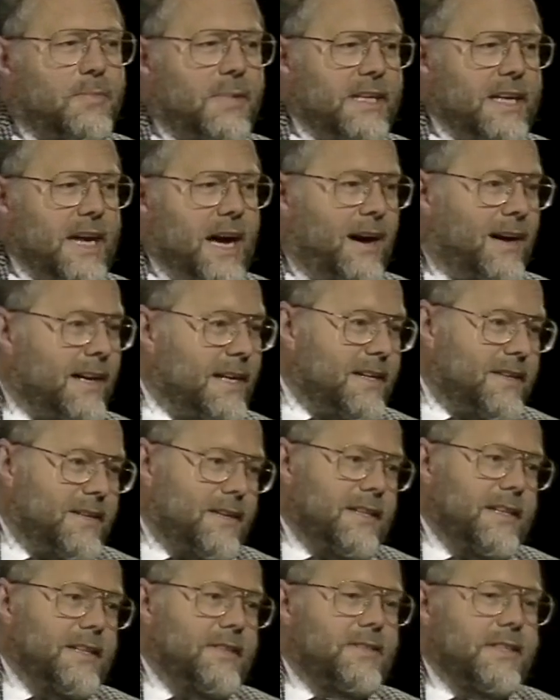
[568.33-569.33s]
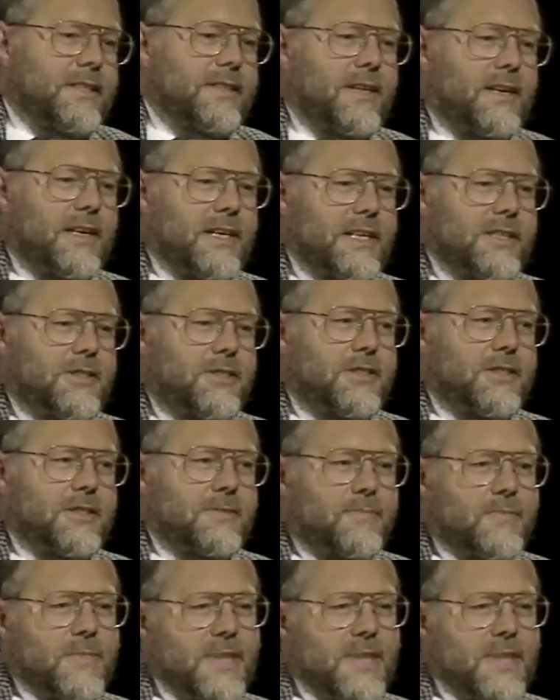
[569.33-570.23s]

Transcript: by ionizing the hydrogen.